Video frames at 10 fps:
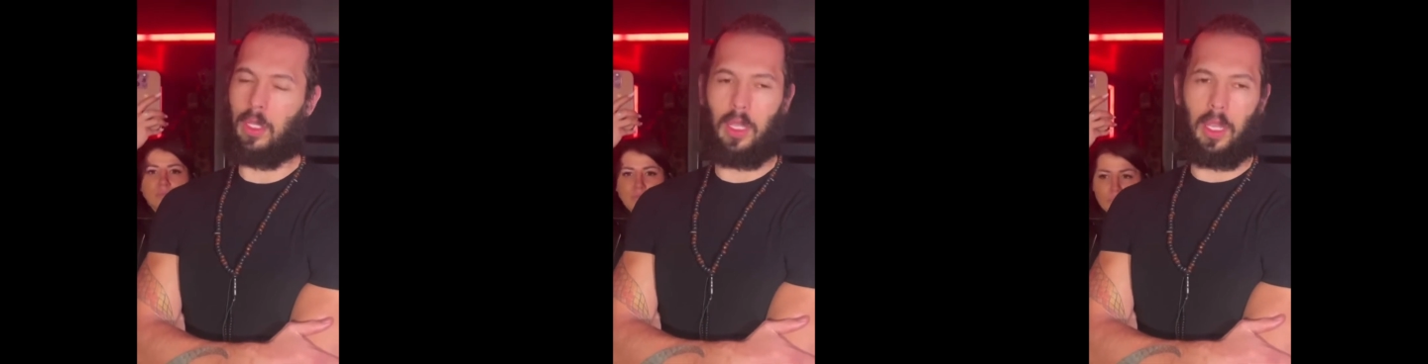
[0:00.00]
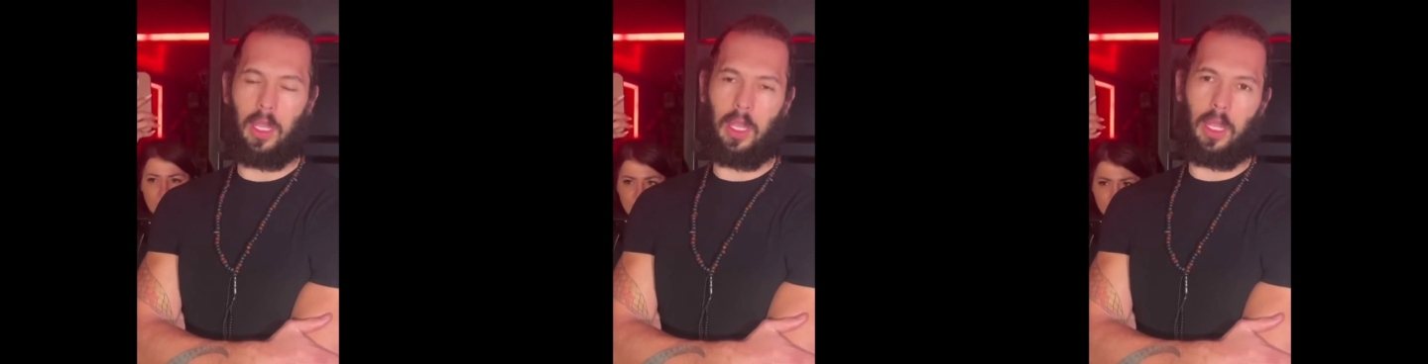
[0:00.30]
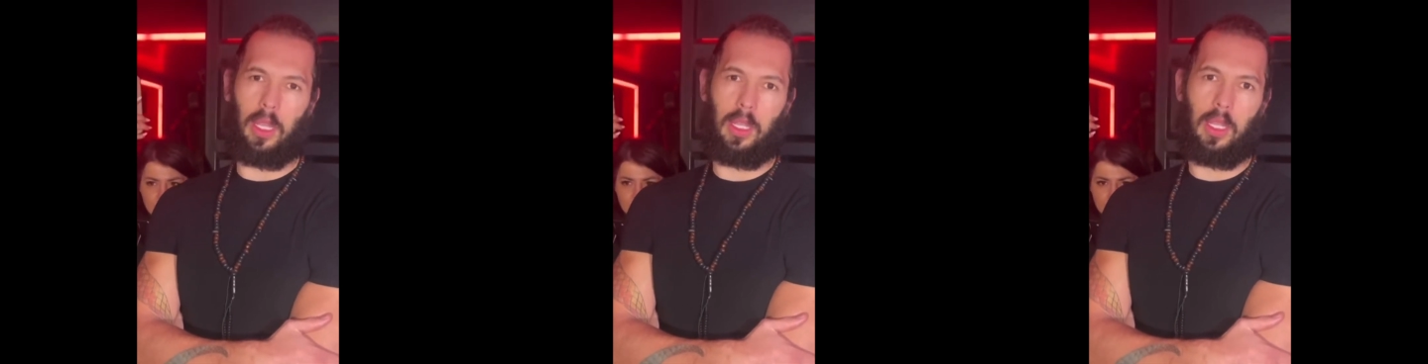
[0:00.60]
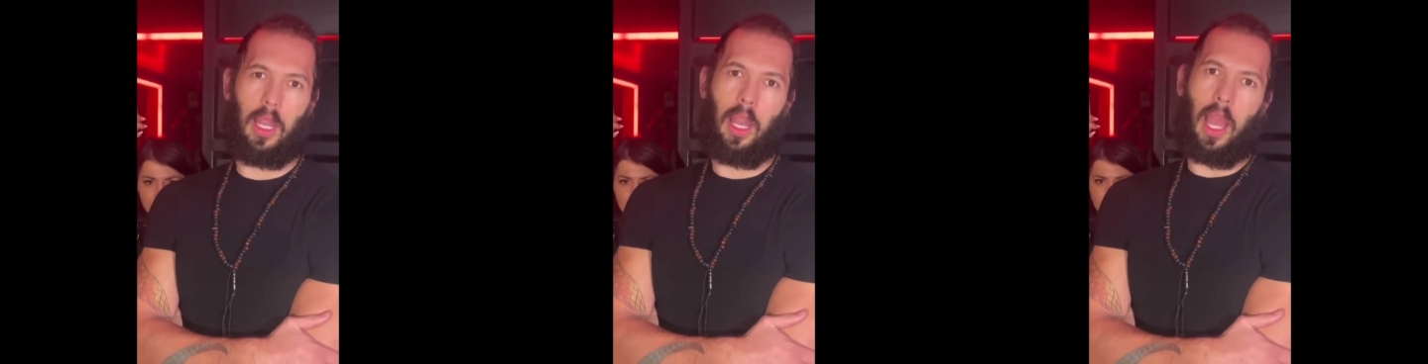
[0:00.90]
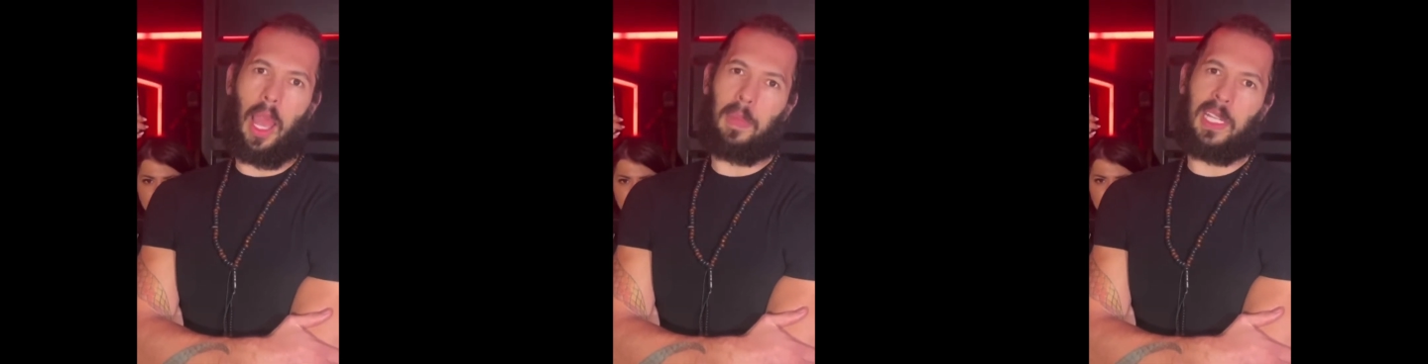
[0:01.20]
It was uh, political, so.
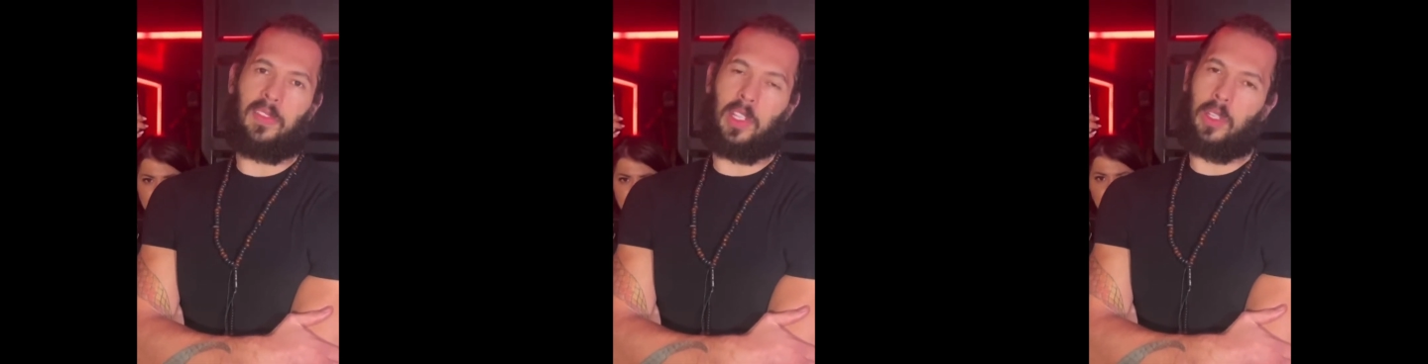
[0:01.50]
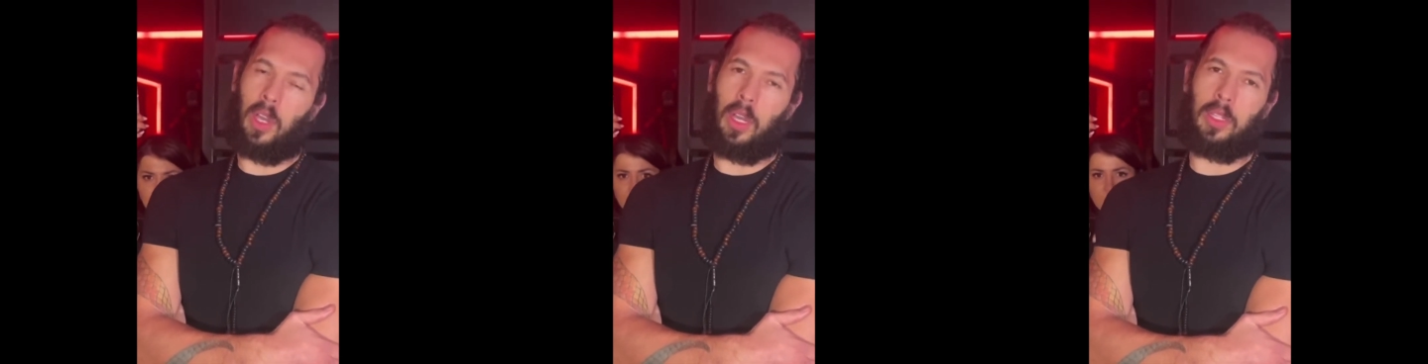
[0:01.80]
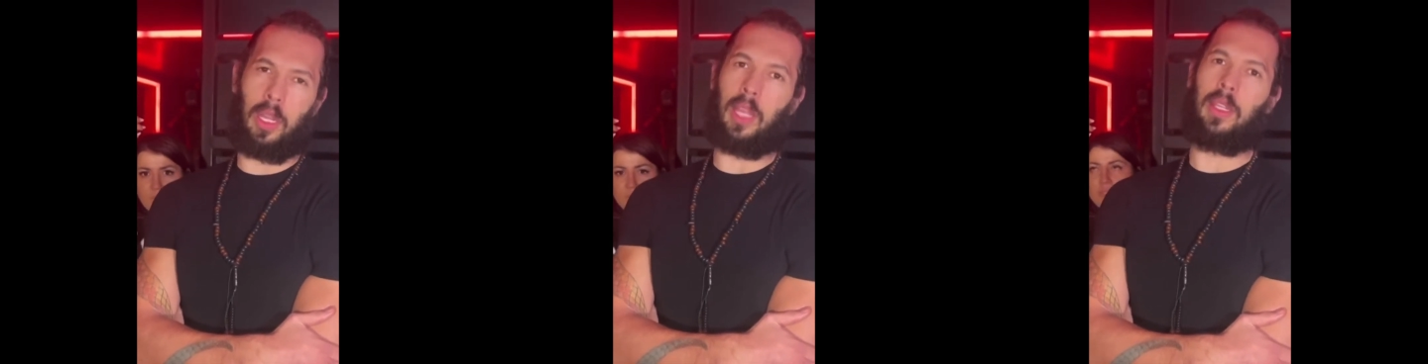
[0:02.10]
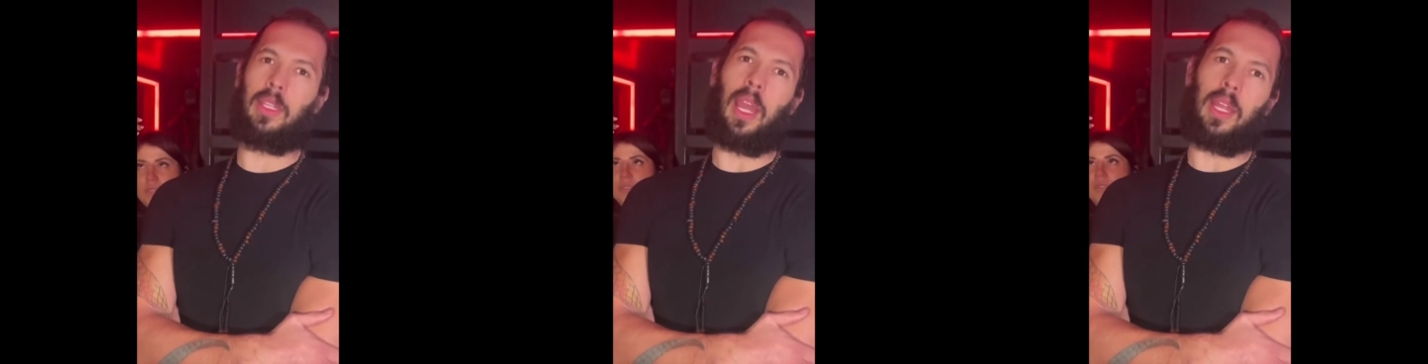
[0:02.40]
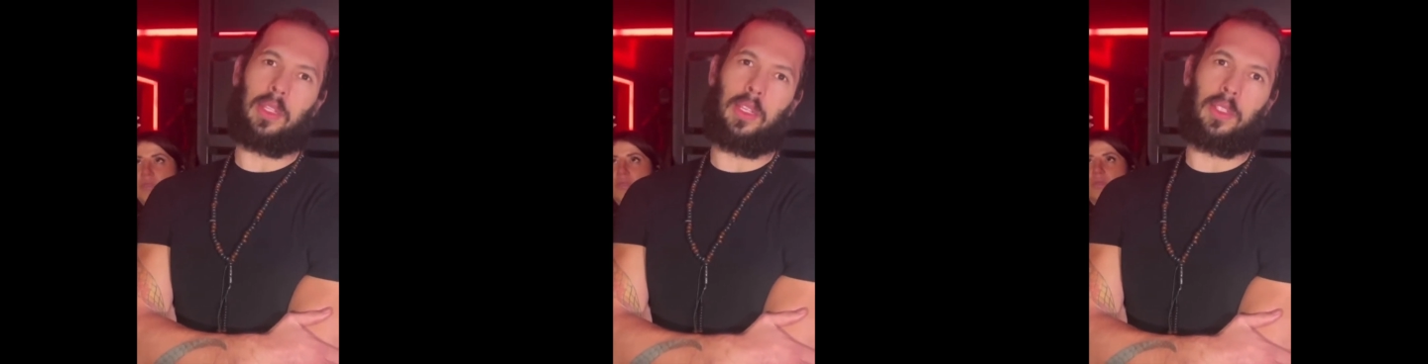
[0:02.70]
I believe in God, and I think
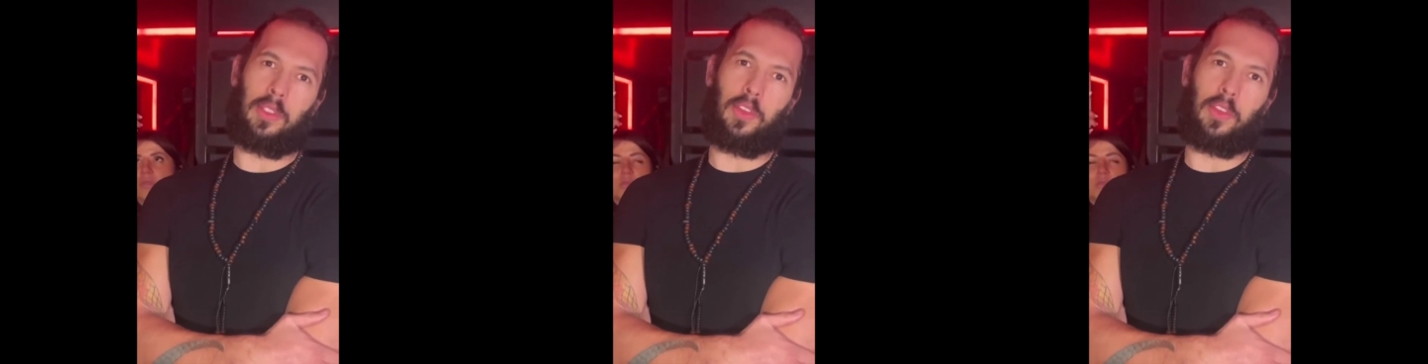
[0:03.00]
that the,